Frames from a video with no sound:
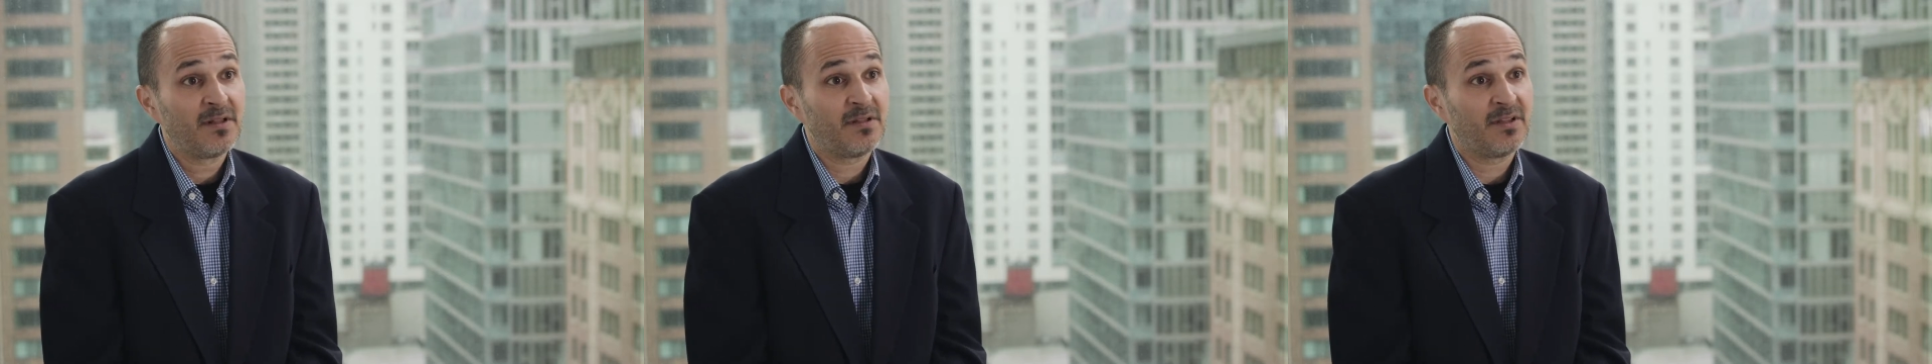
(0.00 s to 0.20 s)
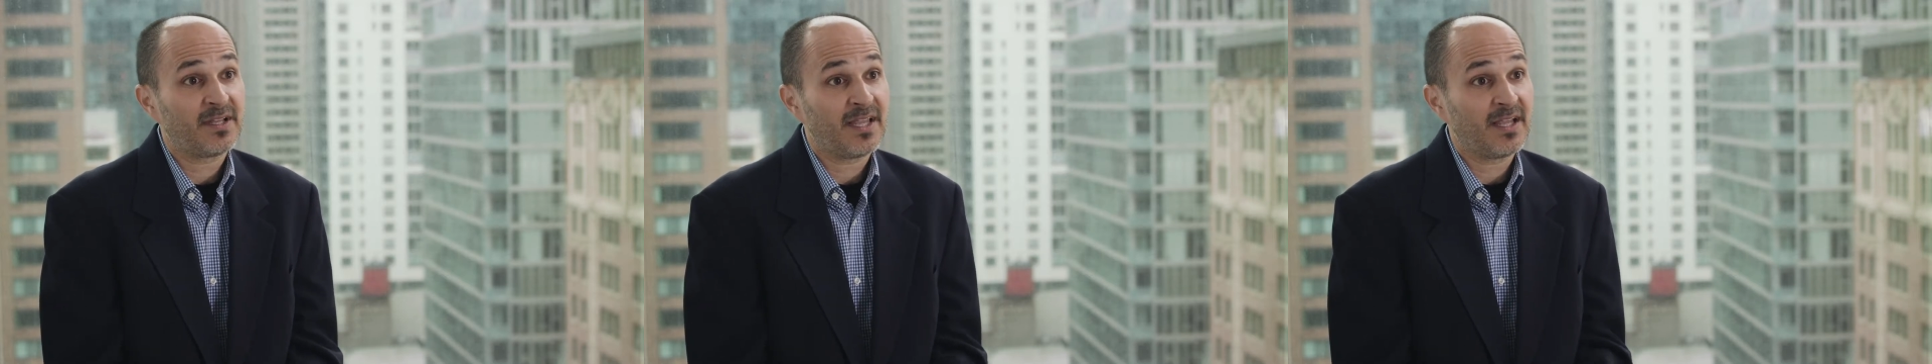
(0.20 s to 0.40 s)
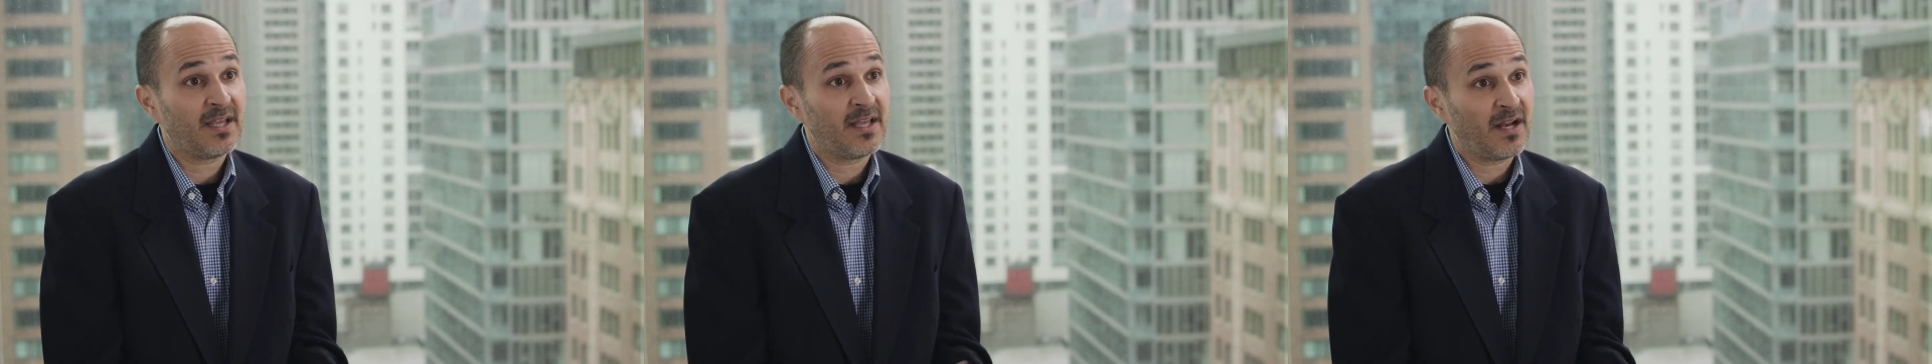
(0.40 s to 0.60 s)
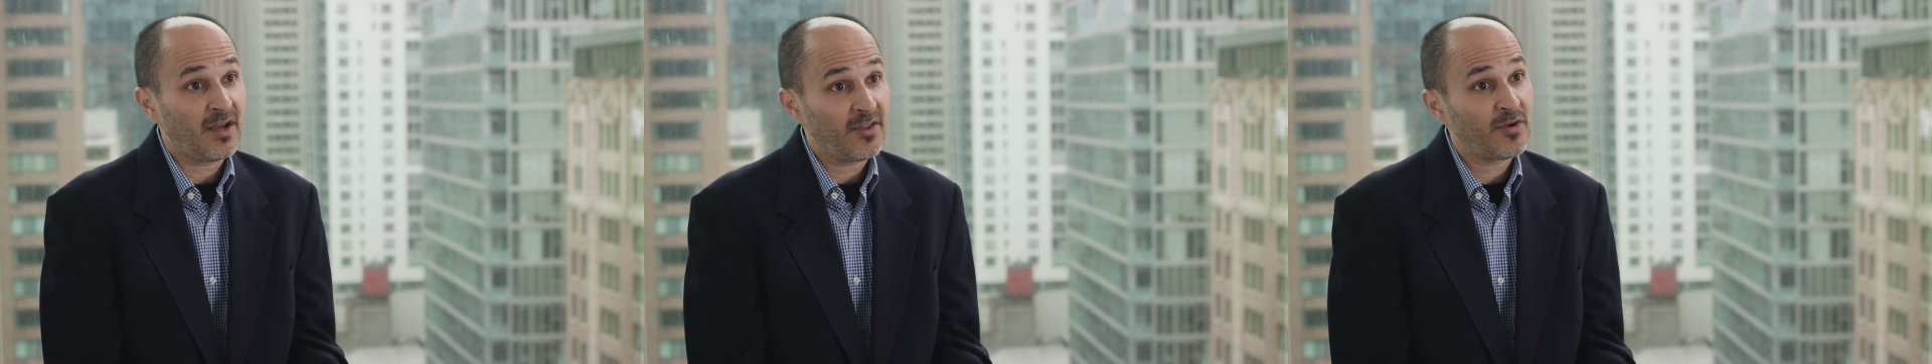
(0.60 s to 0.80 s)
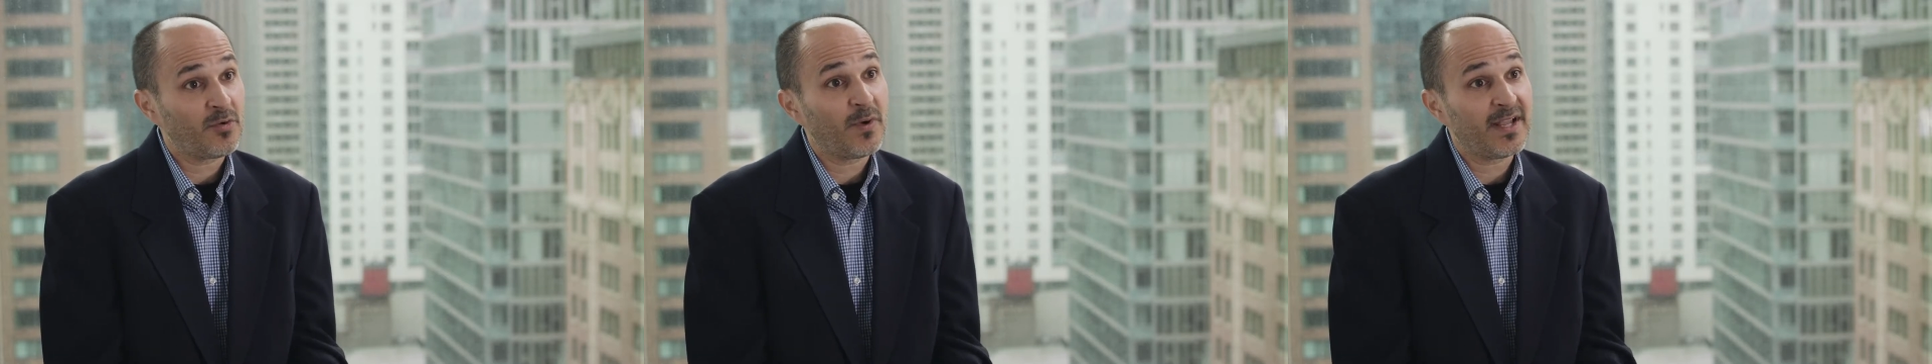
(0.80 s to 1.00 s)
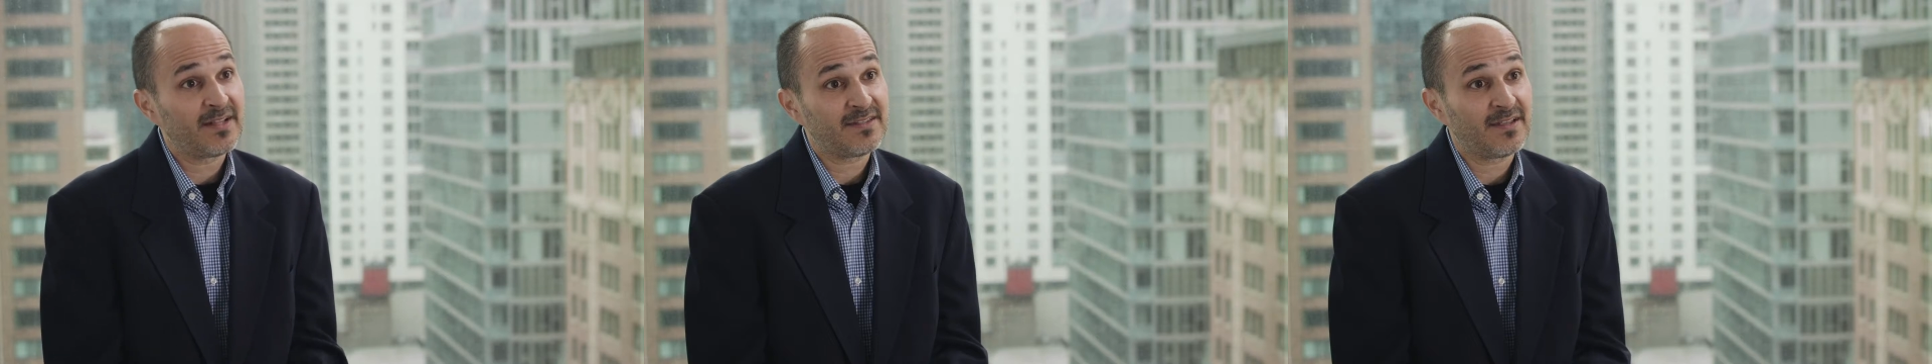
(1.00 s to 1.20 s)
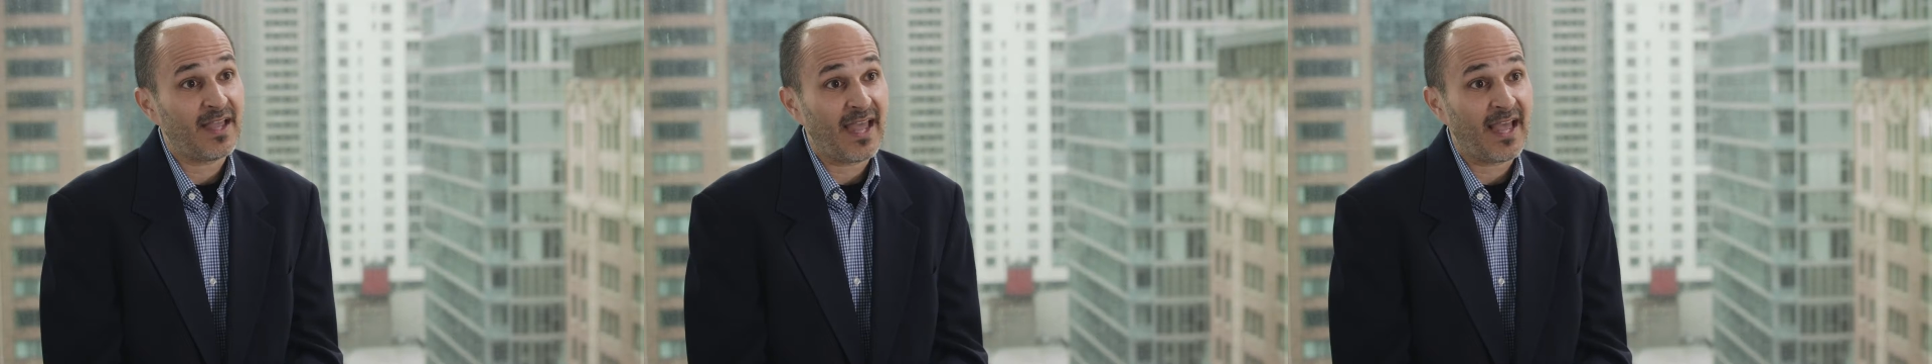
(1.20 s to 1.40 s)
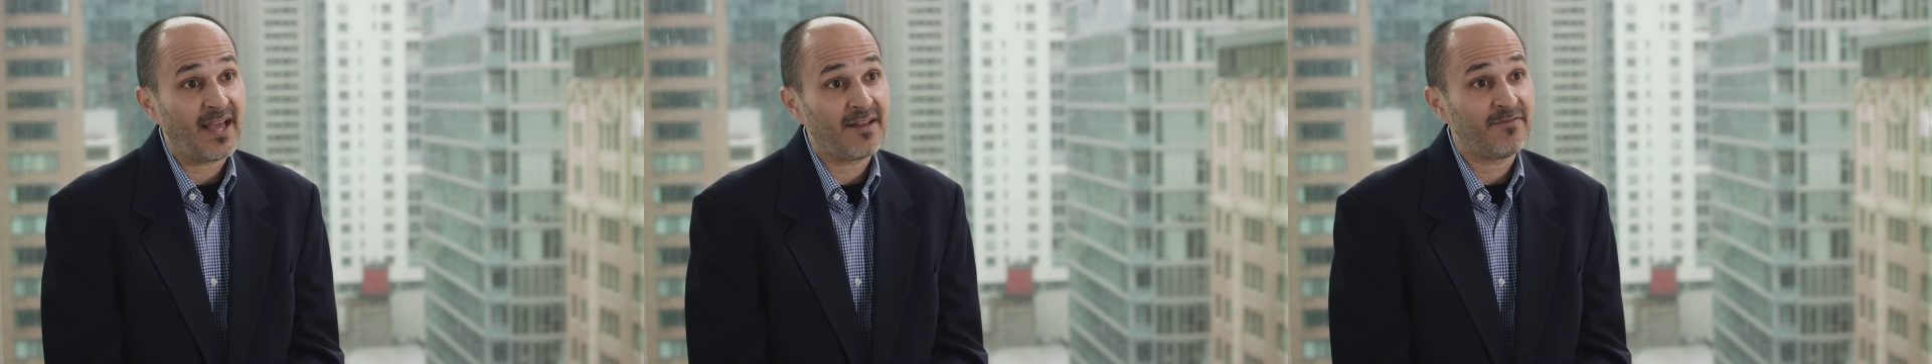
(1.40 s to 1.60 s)
looking at other ways to
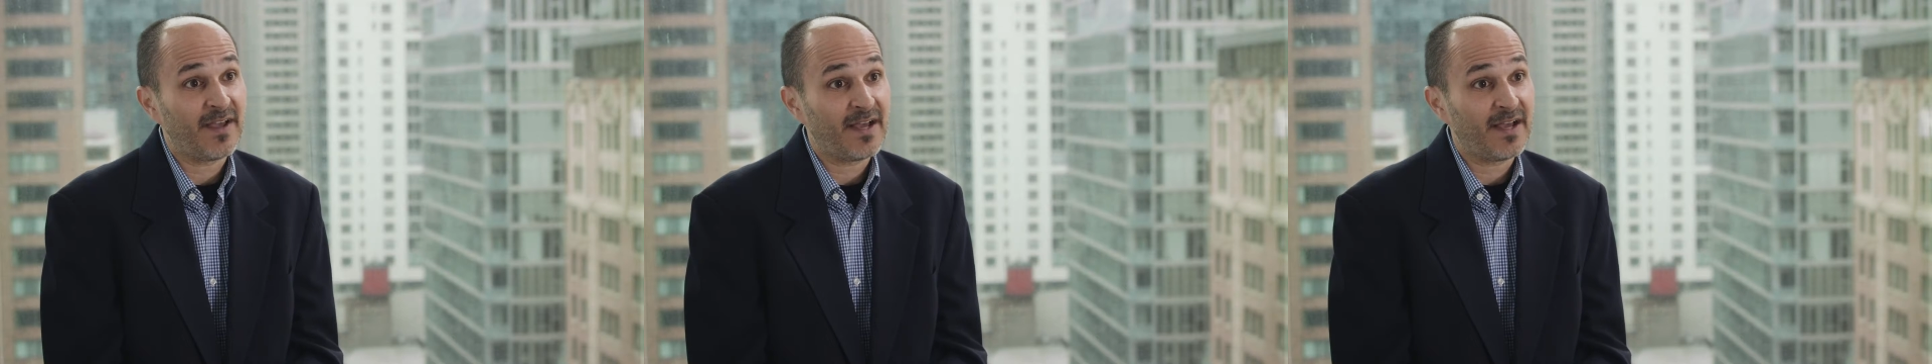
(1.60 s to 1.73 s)
add